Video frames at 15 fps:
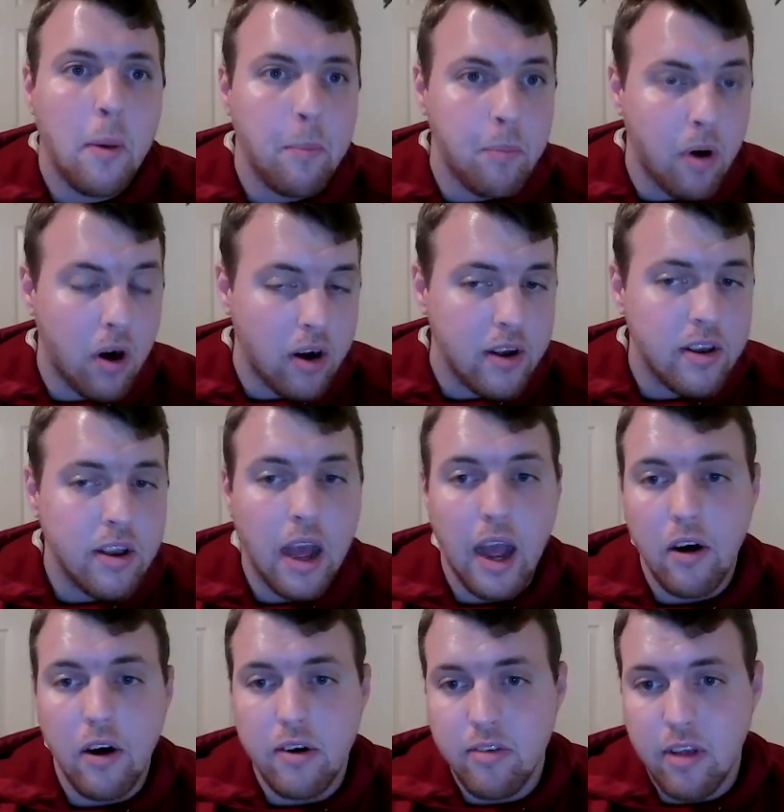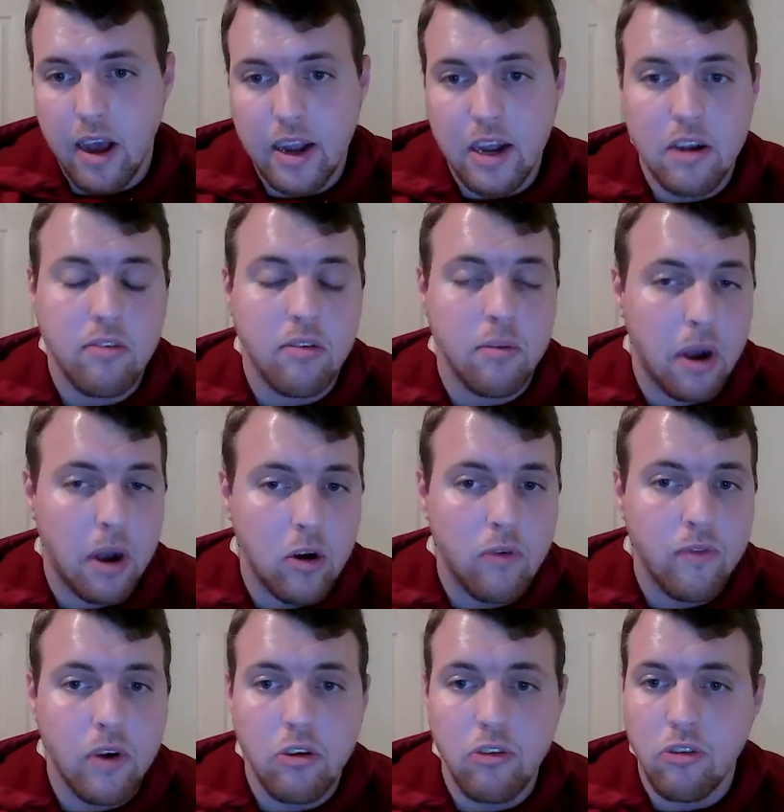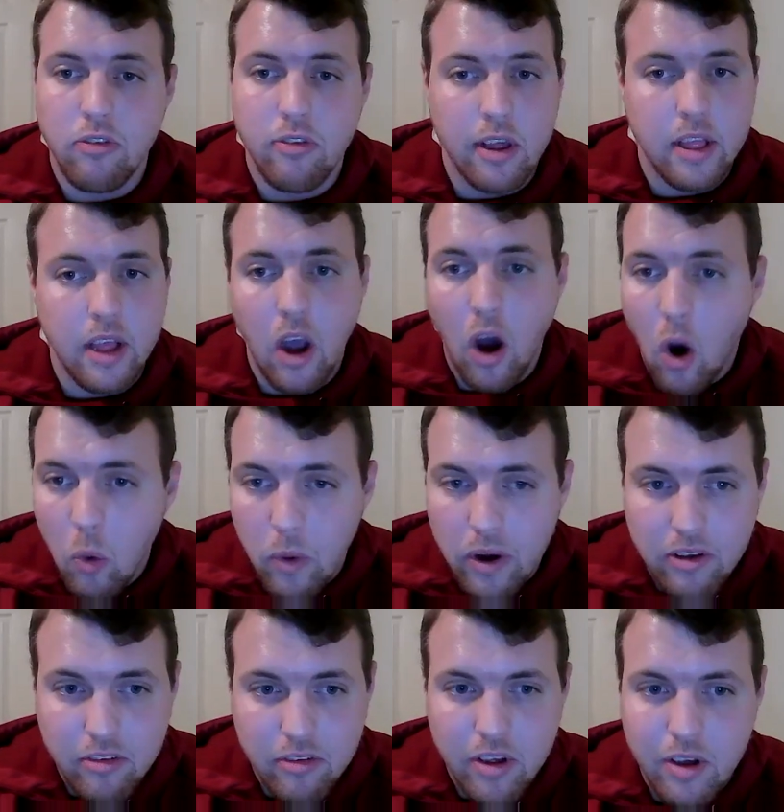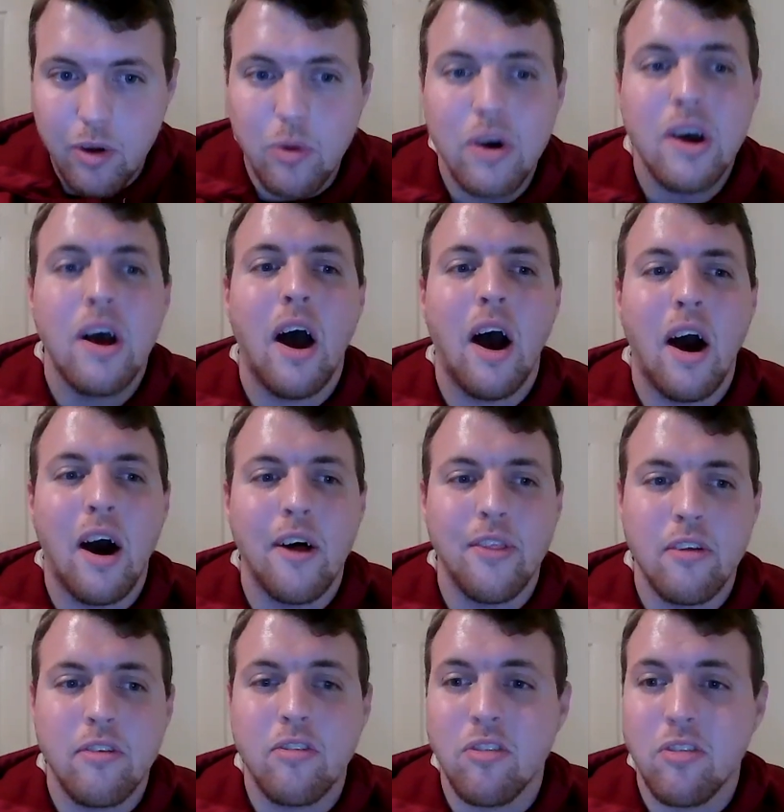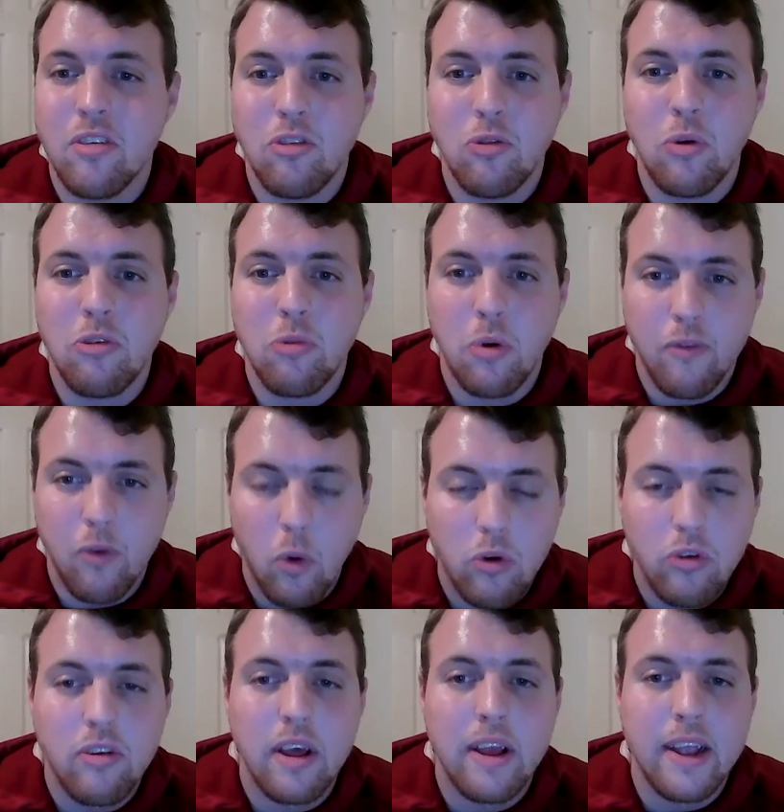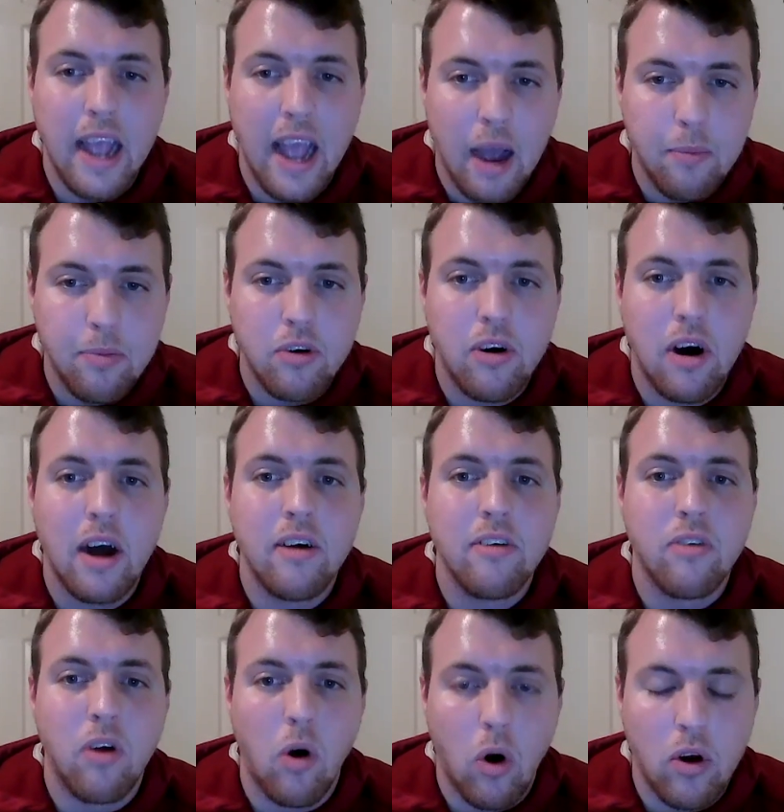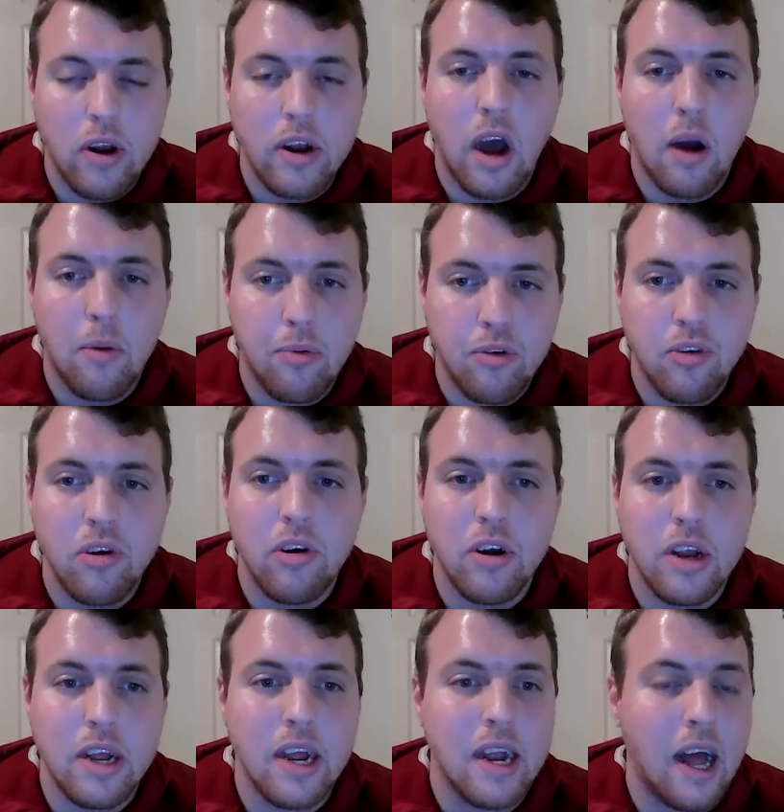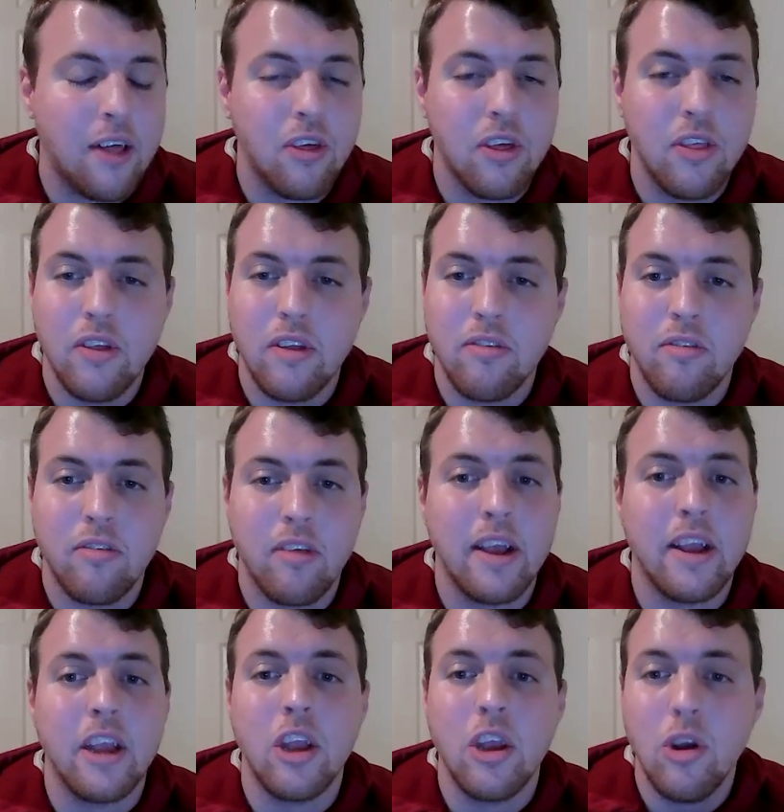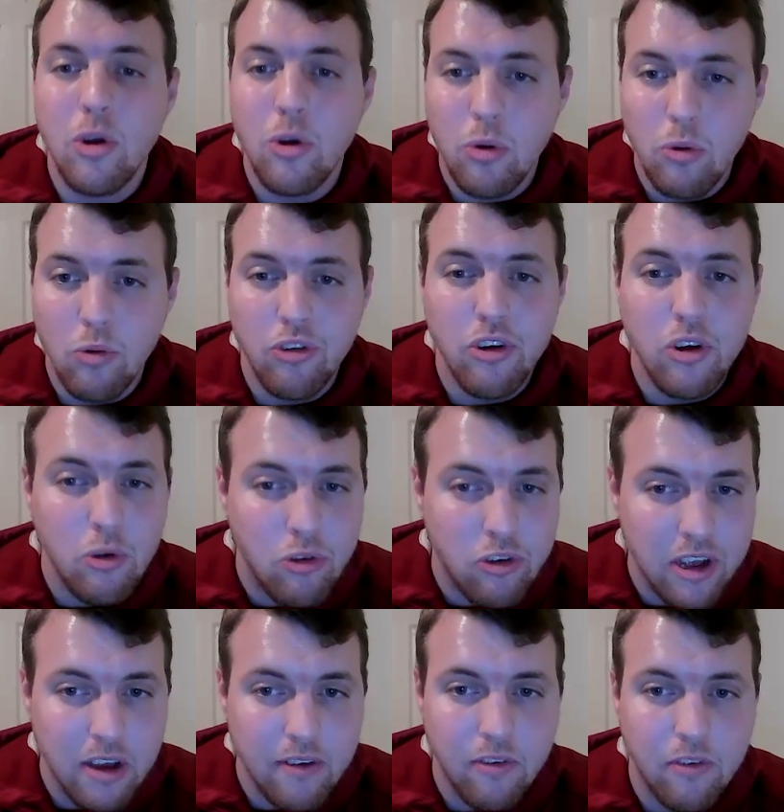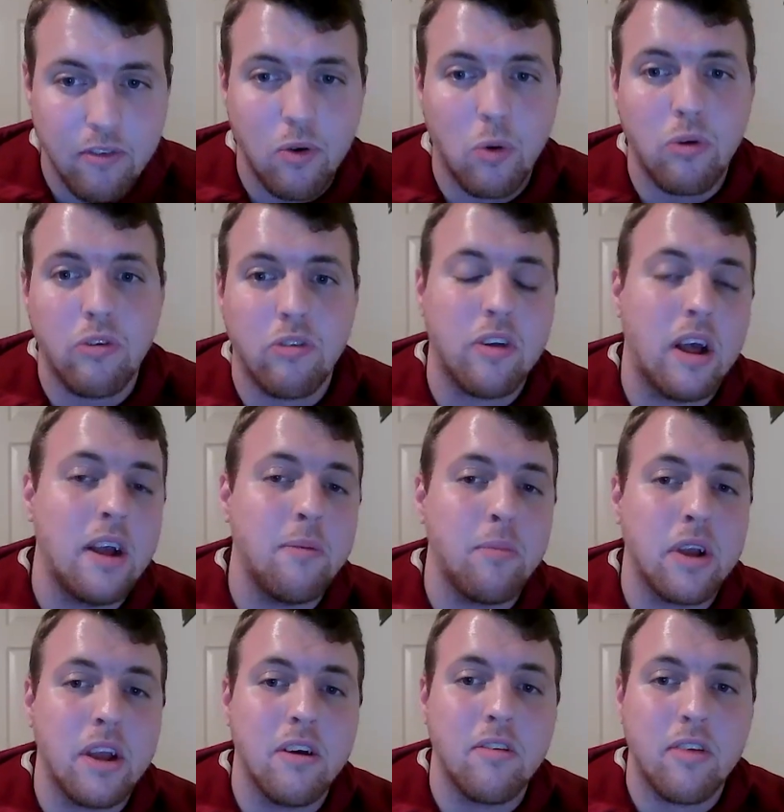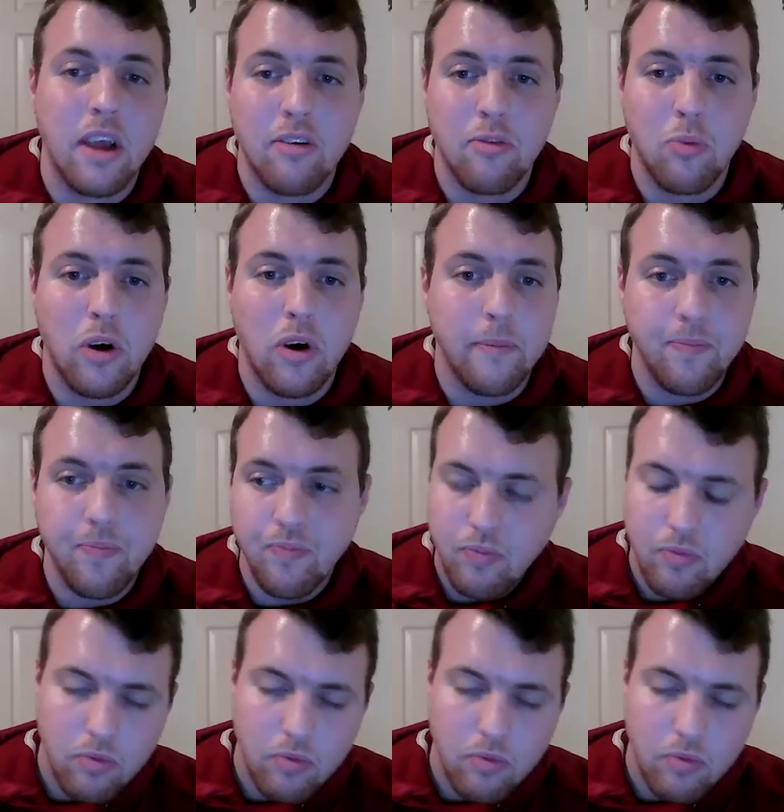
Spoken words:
But Alex Atkins and Mike Norvell, just like they always do, this is a situation where Florida State capitalized on an opportunity. And I think this is a huge, huge get for Florida State because guess what?